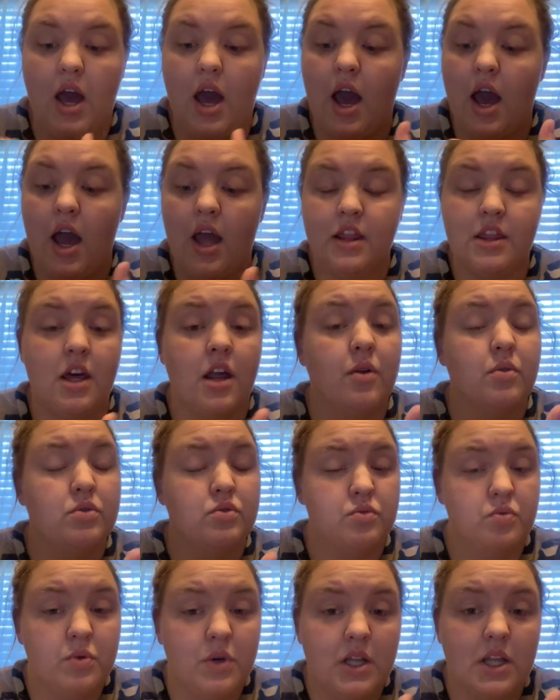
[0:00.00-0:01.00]
I thought it
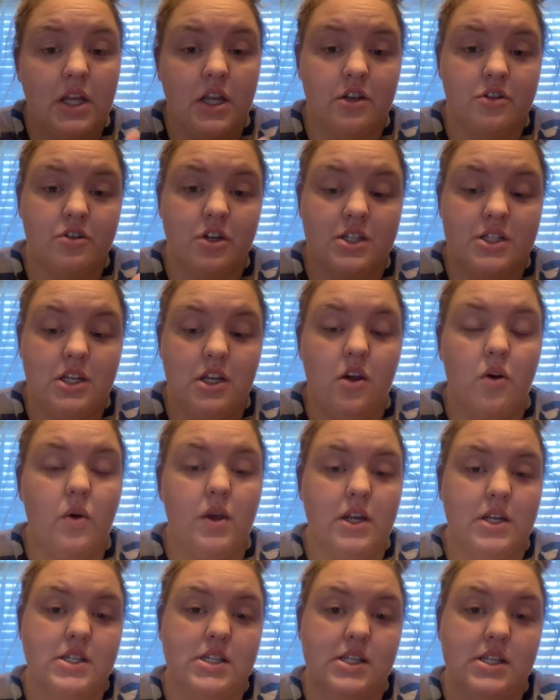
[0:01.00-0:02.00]
was really interesting
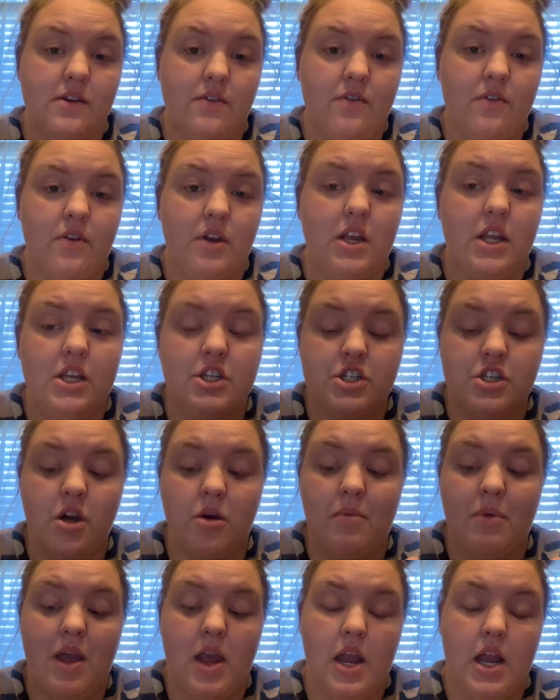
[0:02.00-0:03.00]
going into each
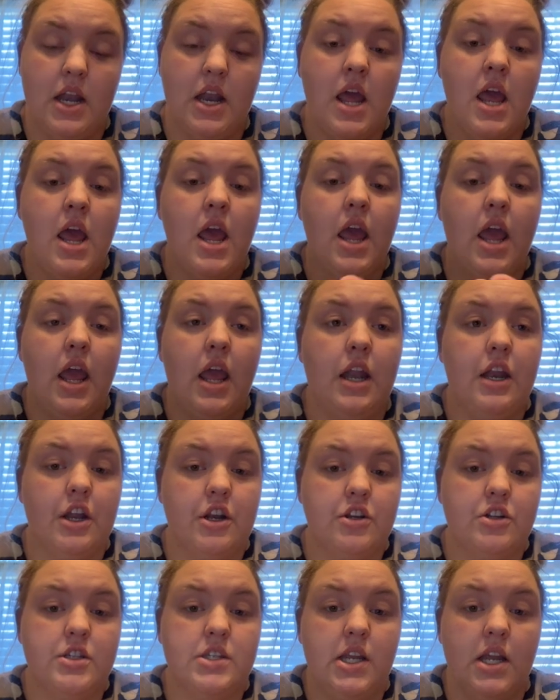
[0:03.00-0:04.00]
domain and
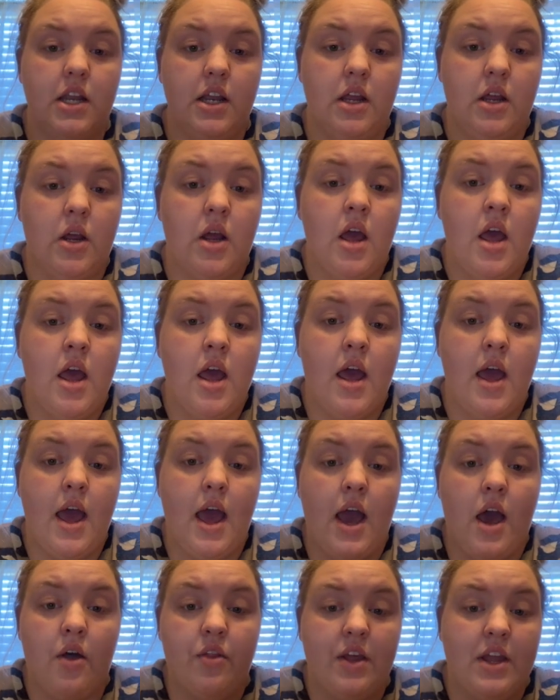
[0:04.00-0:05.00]
understanding
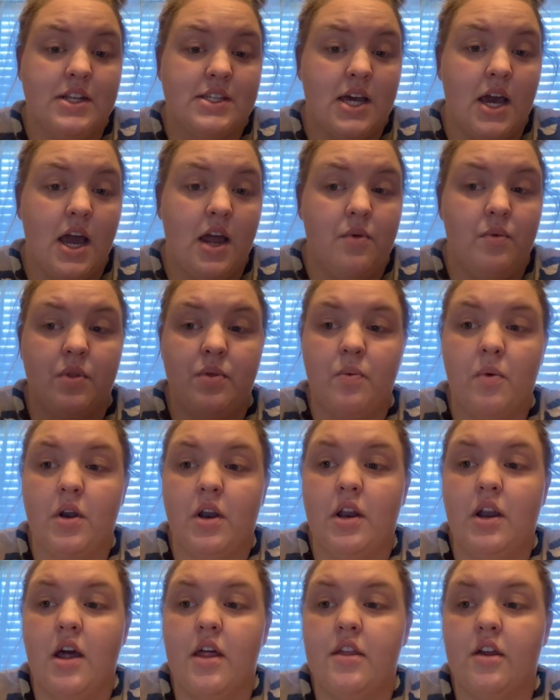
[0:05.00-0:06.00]
how they tied with
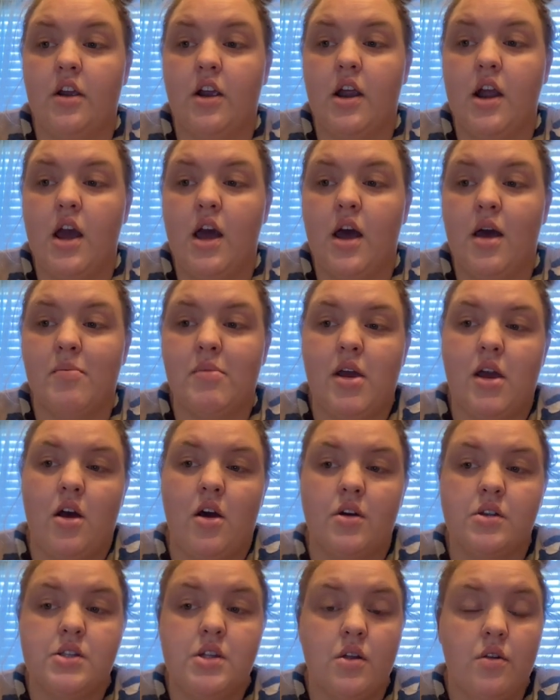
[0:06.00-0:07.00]
one another. I
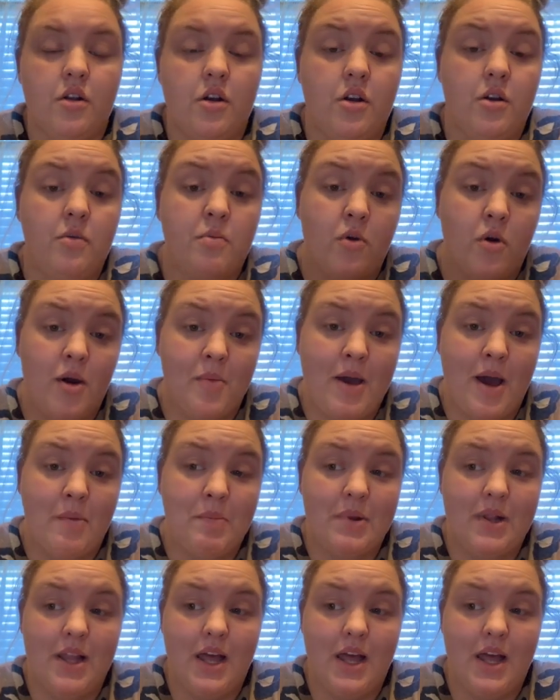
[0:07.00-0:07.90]
also learned more about